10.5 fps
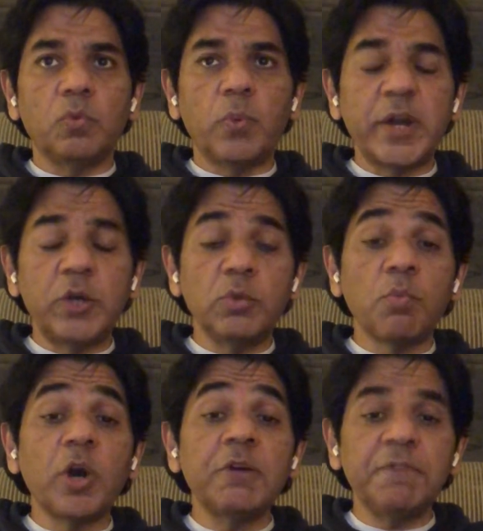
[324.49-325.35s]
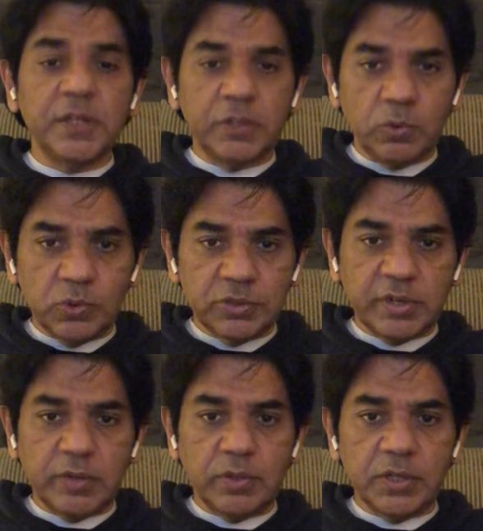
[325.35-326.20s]
when to modify the rules and
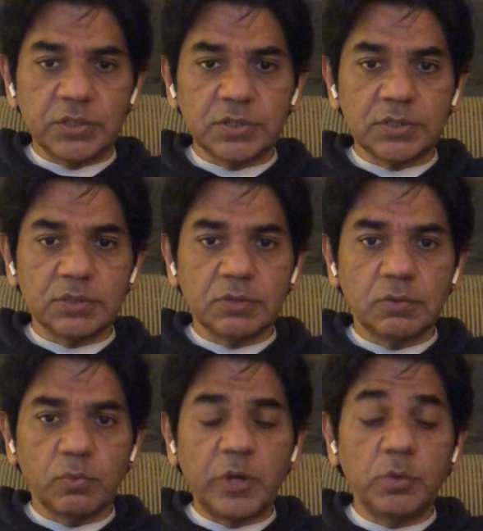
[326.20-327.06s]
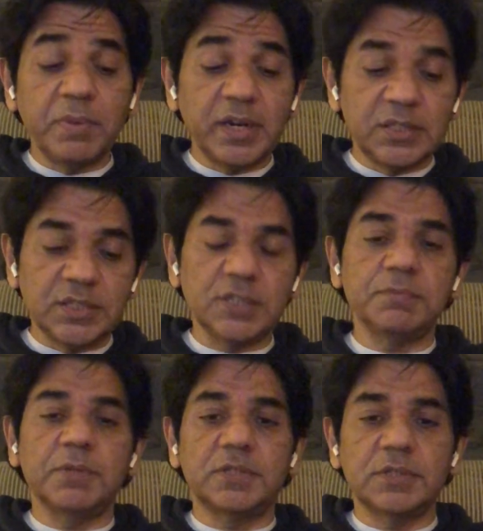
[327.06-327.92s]
regulations, when to make
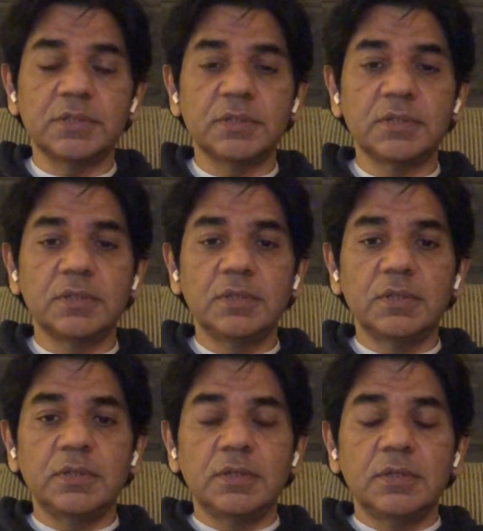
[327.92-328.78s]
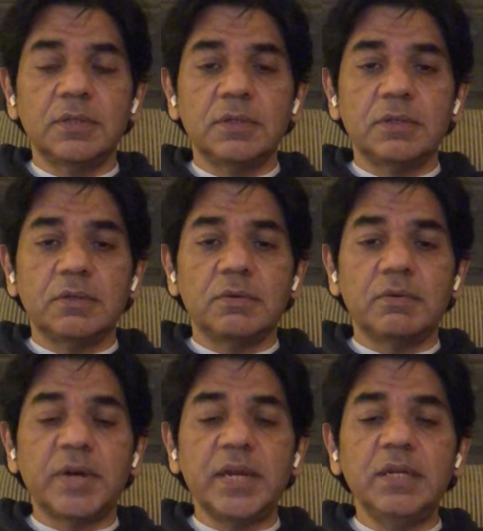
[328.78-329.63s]
adjustments,
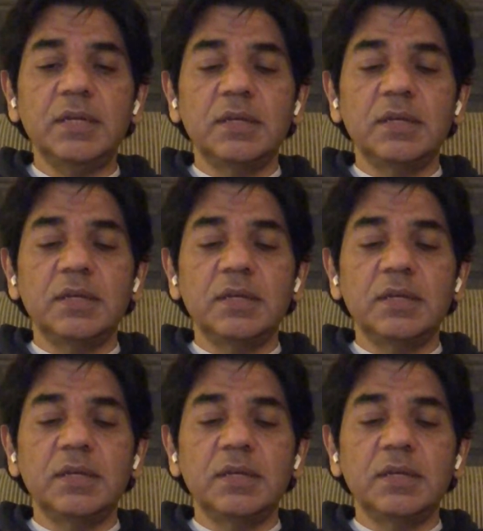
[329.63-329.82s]
right?